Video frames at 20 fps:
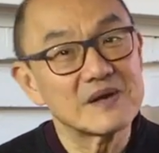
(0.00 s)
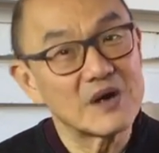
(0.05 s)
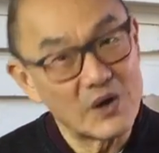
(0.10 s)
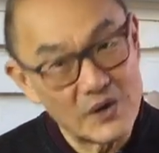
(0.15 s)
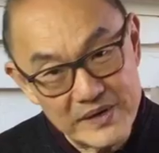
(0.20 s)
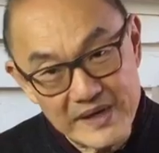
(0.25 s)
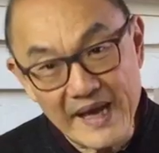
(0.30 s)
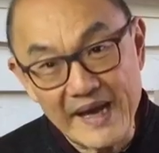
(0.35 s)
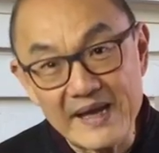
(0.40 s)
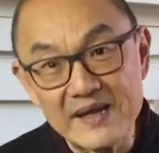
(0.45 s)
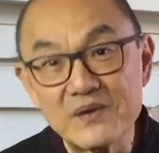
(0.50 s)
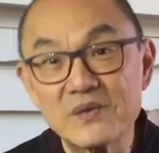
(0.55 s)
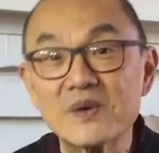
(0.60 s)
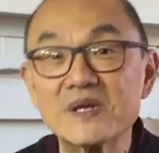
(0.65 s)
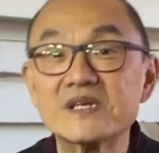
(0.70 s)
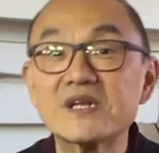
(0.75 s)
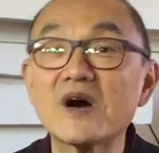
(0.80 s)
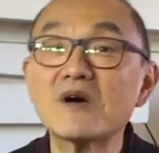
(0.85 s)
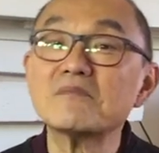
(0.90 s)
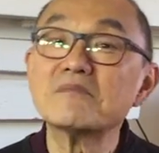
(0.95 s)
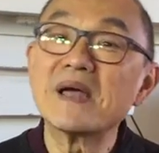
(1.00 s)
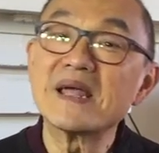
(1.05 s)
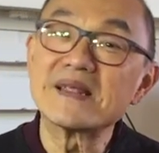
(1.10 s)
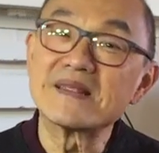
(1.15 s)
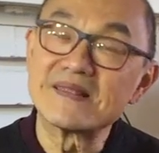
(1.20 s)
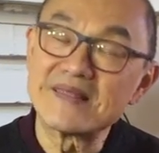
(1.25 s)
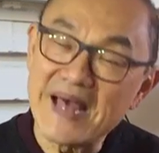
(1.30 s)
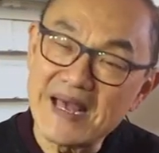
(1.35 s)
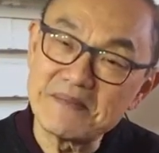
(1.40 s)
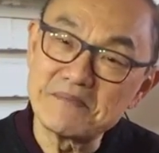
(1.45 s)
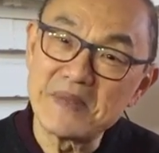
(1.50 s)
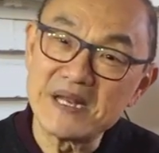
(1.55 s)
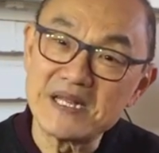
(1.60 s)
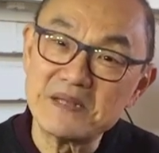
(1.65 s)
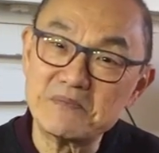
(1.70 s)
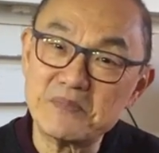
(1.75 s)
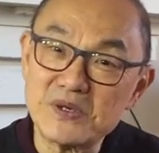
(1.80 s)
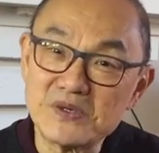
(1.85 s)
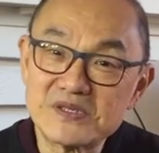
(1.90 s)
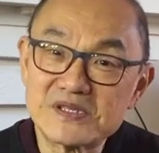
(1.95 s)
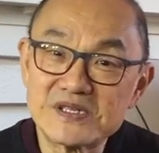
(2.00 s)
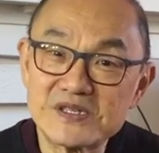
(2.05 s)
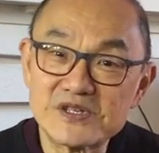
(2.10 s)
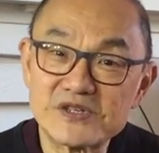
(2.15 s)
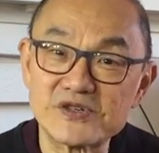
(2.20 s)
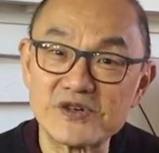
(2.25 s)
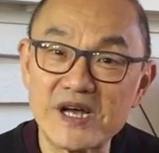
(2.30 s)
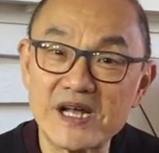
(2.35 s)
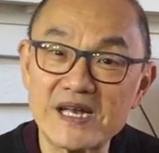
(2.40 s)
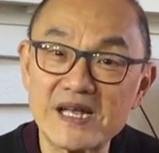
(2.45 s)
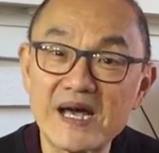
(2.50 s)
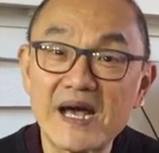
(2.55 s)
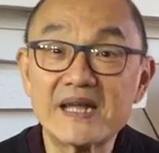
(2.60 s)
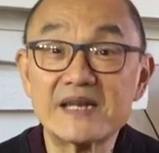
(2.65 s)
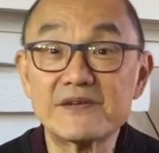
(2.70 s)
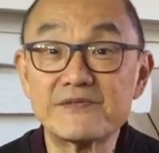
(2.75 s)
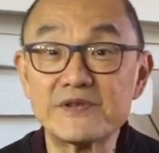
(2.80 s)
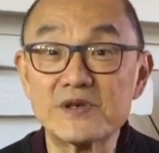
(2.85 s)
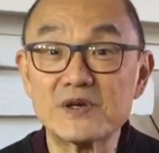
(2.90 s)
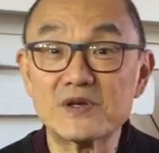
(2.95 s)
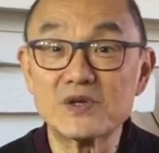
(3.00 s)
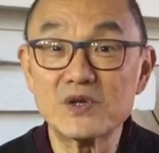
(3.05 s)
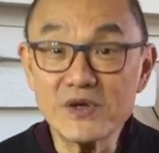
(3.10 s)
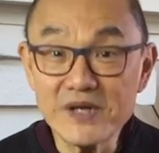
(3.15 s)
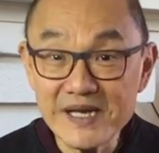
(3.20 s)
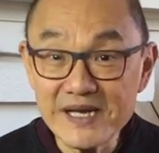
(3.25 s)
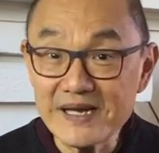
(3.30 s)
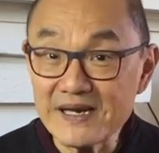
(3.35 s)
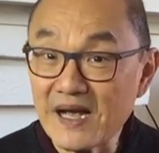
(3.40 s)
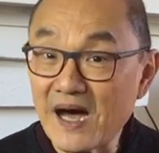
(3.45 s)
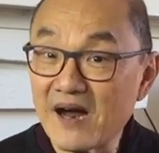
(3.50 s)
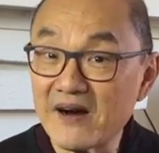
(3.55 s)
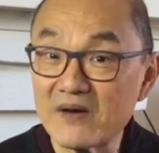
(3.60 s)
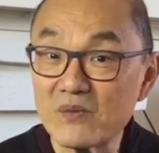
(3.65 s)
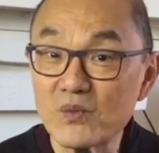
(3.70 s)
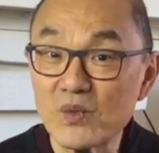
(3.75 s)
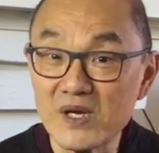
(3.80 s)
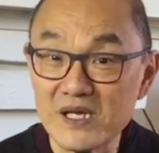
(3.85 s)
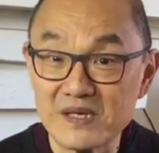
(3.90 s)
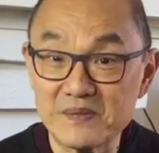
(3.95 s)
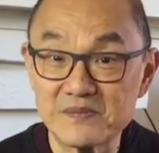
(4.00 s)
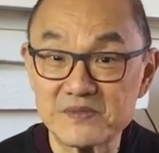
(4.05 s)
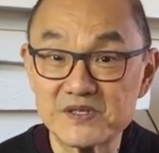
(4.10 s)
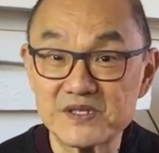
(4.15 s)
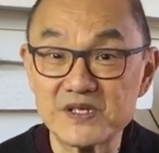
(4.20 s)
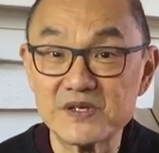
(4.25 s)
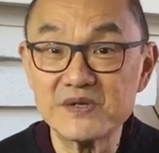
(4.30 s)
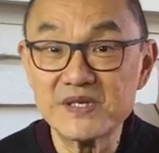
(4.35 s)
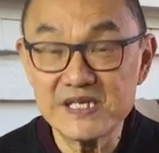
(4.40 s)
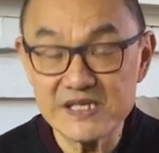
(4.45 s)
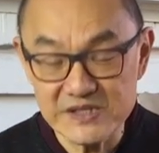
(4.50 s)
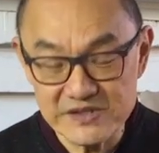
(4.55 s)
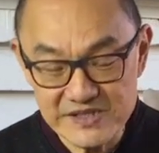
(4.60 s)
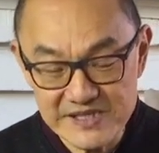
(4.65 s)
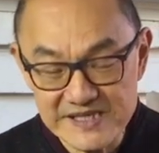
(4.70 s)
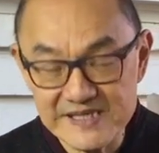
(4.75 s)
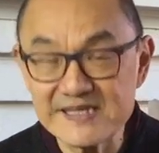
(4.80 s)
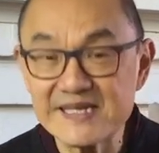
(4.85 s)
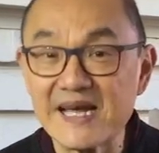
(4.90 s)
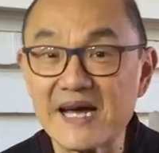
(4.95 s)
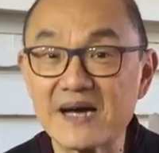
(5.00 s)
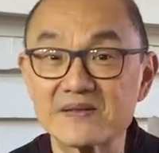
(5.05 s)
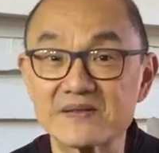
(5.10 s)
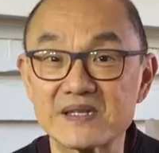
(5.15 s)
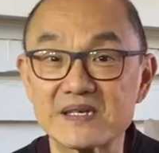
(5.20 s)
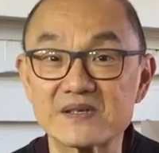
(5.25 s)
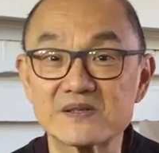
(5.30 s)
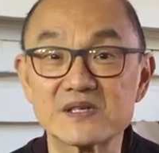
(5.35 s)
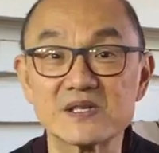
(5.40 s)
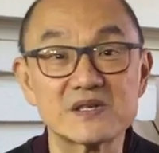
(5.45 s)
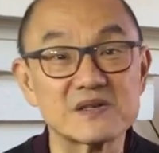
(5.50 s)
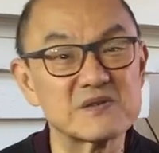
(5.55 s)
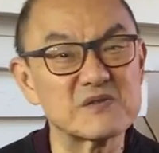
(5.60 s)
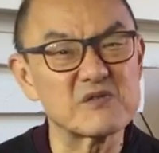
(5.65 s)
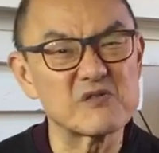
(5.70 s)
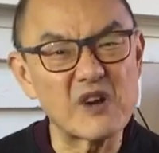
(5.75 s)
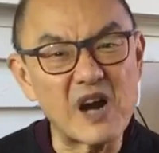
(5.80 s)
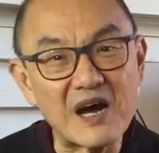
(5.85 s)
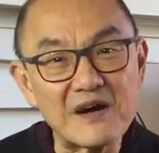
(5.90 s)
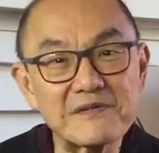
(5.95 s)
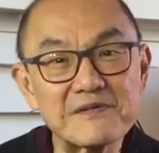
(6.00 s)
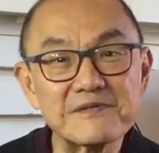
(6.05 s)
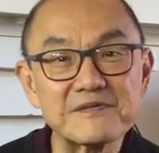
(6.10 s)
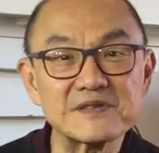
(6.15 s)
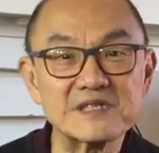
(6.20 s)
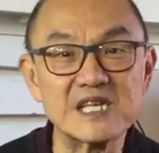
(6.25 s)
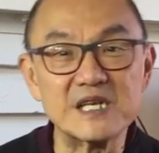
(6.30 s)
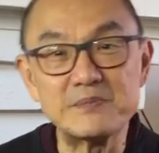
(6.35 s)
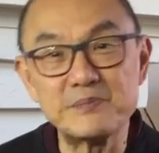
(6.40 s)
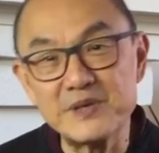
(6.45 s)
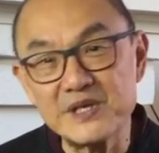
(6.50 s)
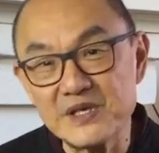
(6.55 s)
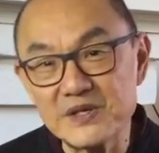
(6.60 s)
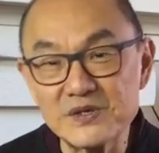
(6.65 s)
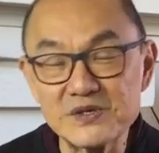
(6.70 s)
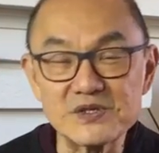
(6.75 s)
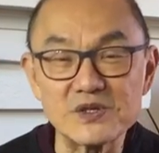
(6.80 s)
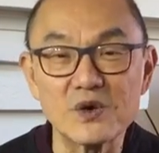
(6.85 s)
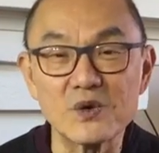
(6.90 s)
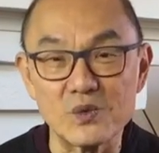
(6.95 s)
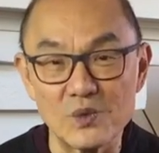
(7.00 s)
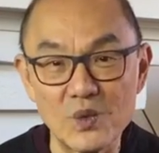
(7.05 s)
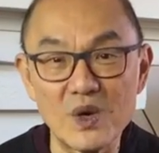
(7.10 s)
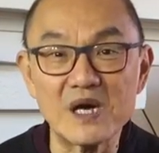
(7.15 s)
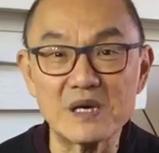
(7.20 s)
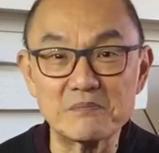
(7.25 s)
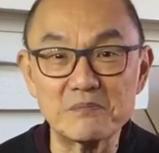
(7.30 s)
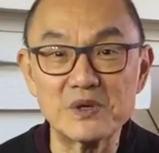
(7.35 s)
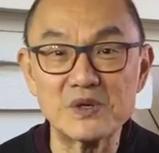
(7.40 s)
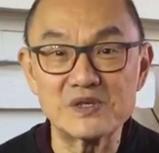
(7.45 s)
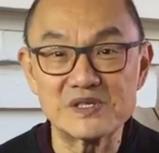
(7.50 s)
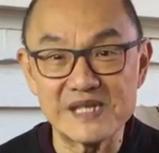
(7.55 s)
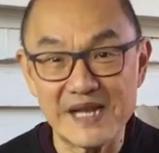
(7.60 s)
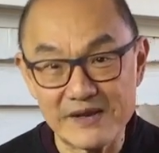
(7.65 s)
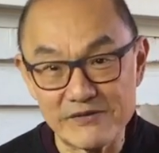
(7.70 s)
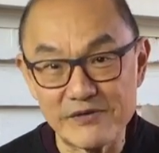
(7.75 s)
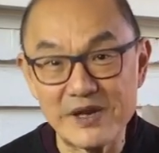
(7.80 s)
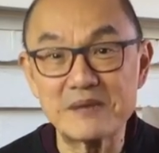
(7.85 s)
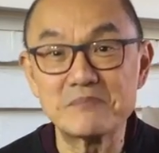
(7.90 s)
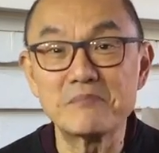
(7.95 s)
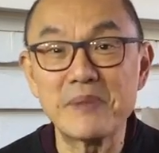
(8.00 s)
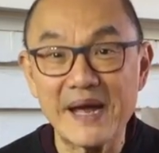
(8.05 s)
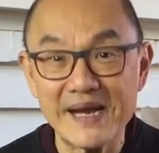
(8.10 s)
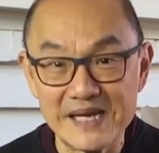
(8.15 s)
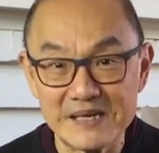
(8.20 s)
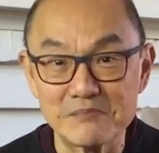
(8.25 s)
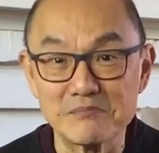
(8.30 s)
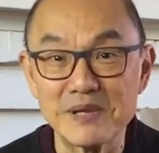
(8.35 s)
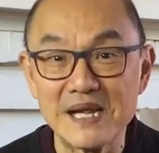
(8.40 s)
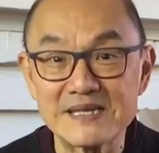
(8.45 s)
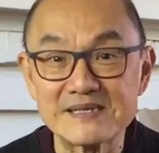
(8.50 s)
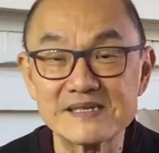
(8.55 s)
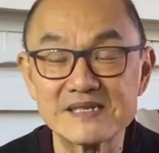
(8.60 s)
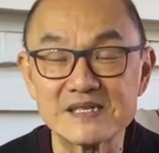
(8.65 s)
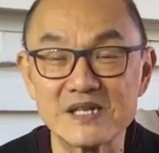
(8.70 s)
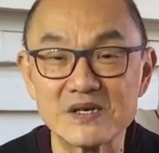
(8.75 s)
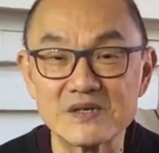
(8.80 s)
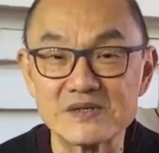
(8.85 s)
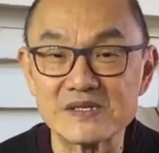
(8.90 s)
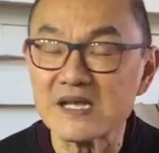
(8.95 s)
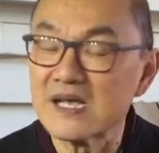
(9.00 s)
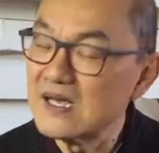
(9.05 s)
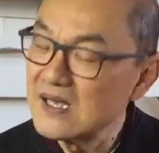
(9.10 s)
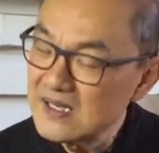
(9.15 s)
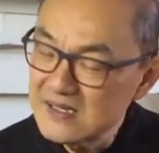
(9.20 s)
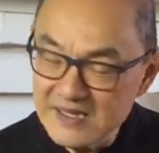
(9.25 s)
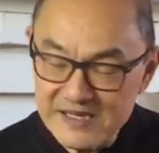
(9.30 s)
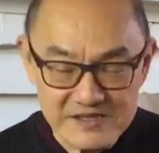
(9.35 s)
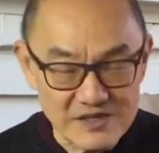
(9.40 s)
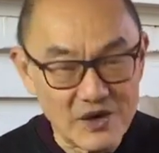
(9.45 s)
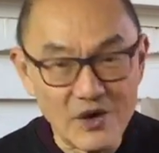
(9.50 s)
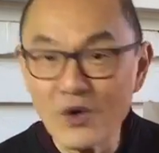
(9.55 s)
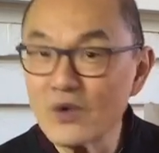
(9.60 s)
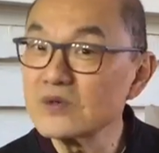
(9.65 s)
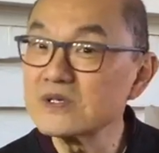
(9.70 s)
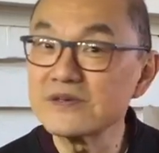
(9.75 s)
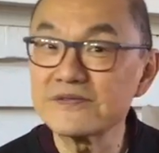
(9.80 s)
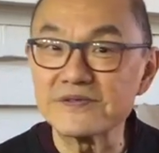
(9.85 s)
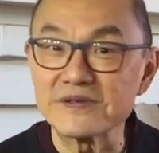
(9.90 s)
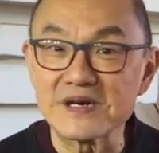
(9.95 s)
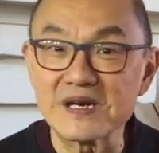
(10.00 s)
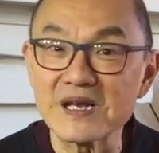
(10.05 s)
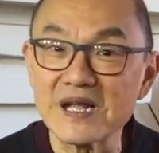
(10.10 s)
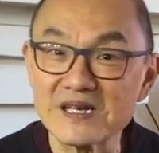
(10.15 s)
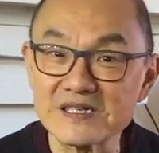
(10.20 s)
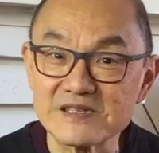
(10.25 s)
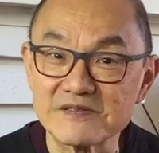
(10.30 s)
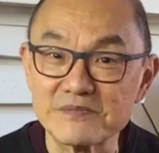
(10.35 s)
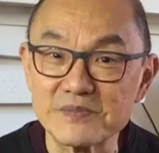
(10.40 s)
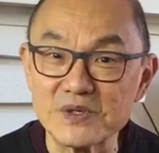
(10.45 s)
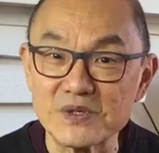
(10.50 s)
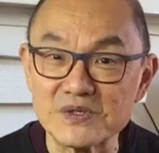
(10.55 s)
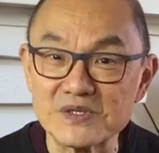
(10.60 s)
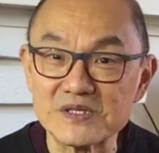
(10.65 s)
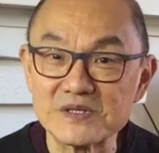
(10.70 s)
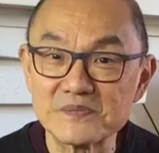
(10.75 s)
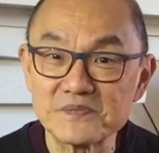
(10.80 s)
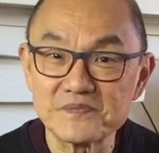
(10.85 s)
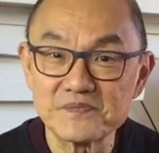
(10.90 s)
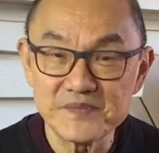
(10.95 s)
Okay, we don't make that many boots in Australia, and if you're looking at RM Williams, you need to discount the sort of rough TPU sole work boots like Redback and Blundstones. That's a whole different class of boots.